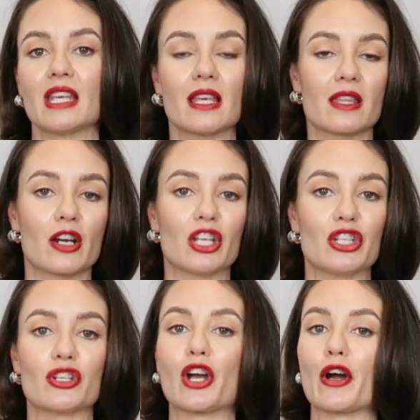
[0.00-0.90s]
Either
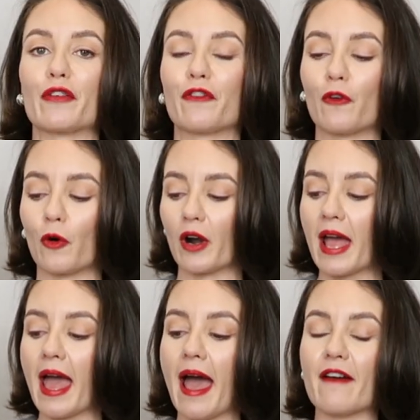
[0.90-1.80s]
you go for
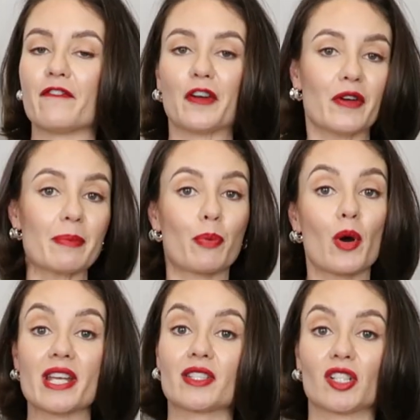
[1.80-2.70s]
a very
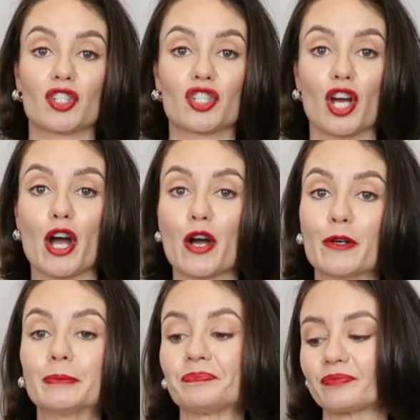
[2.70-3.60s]
pointed
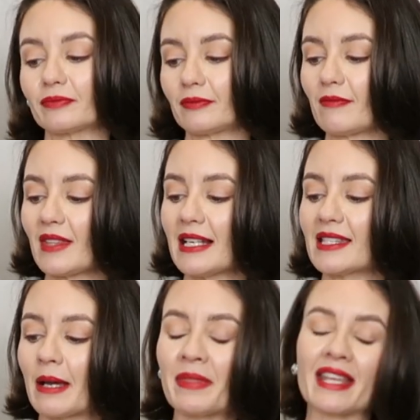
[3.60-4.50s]
toe,
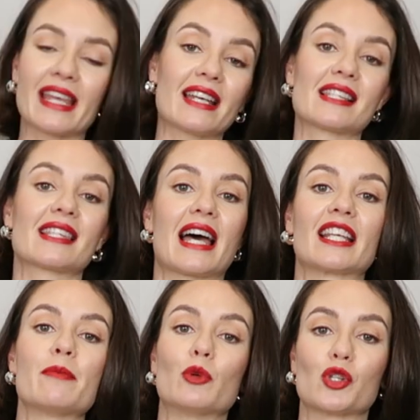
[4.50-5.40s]
something that is
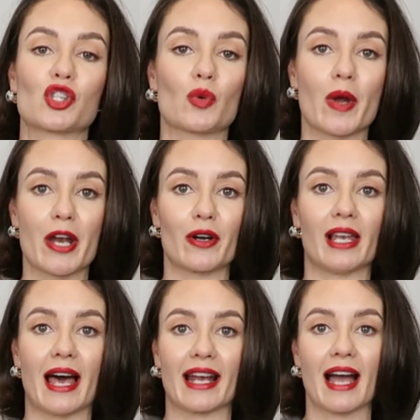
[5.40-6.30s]
slightly more
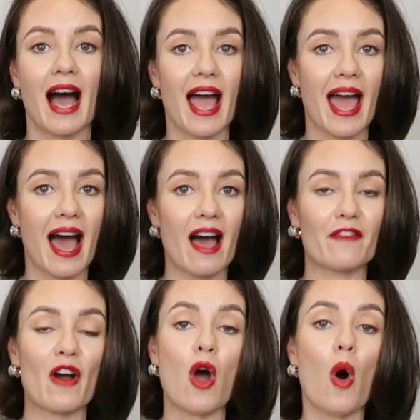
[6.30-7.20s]
square like I
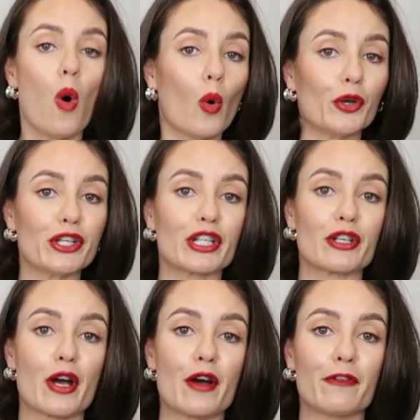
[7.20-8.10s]
have, or you
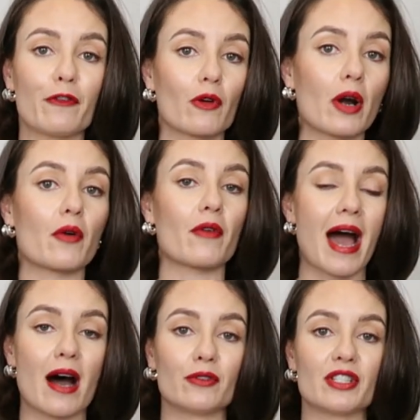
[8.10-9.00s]
can go for a
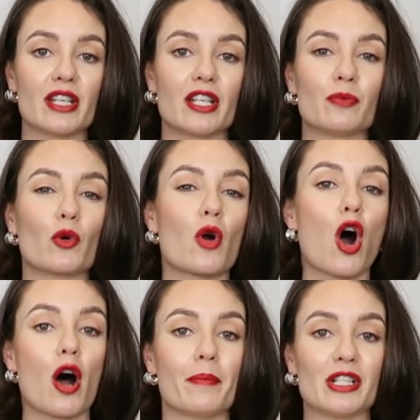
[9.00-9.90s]
rounded, more
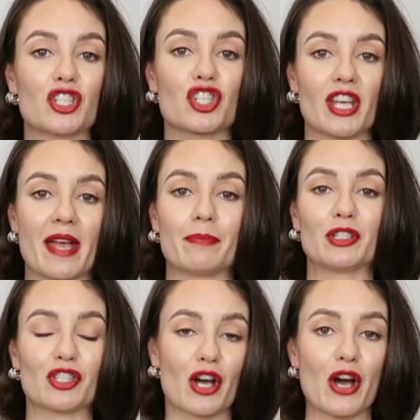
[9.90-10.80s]
almond
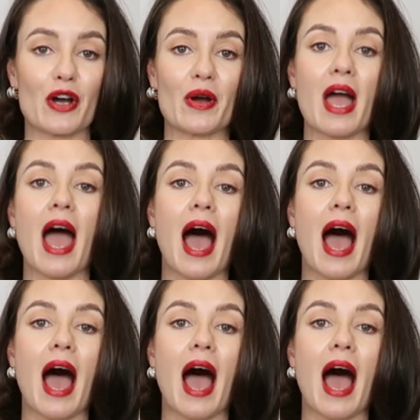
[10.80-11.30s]
shaped toe.